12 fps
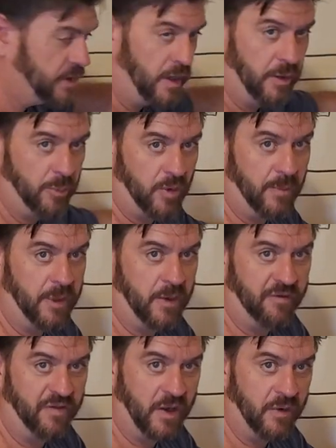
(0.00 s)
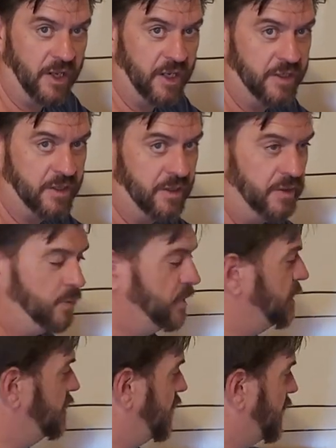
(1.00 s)
It's on a permanent foundation. You
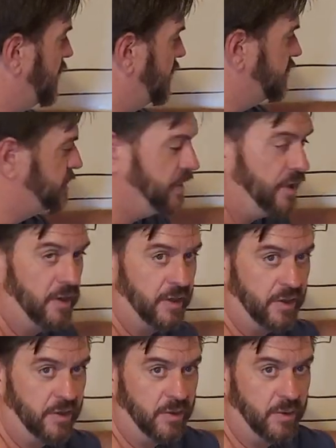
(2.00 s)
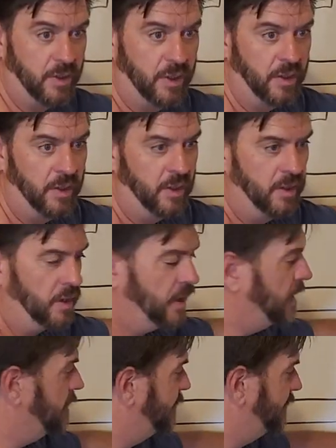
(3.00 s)
went and got an engineer to do,
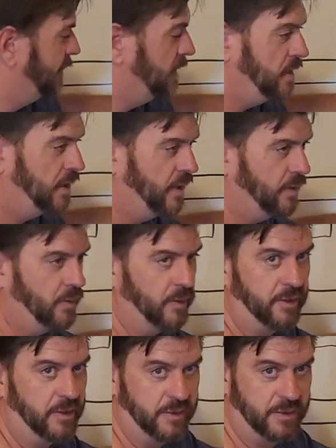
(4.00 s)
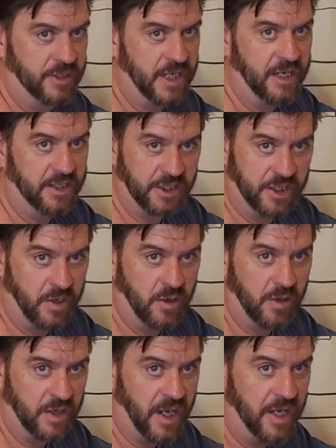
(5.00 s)
uh, I don't know, to say it's
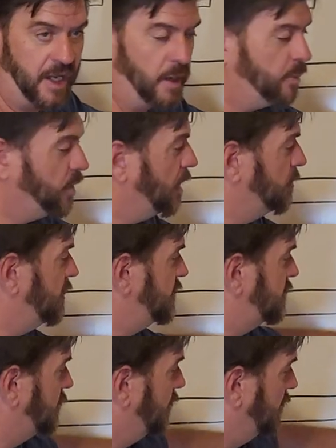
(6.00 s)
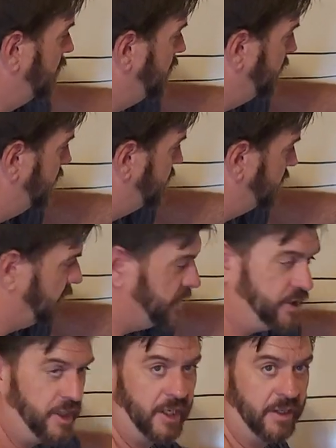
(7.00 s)
secured, tied down properly. So it is a
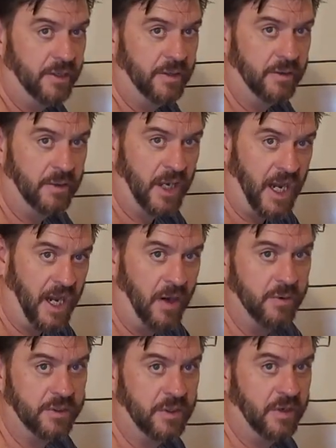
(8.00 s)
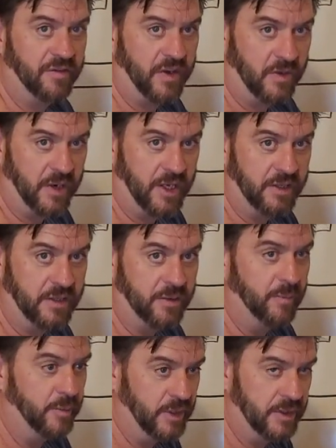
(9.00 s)
legit house on a
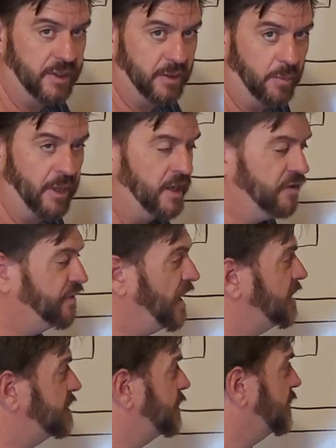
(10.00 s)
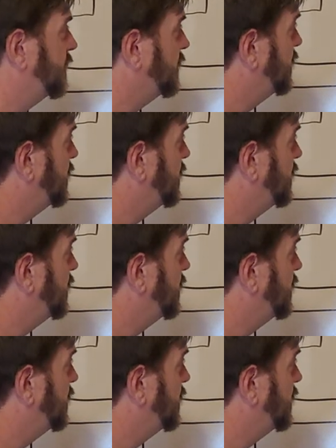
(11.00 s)
foundation, but it's still manufactured.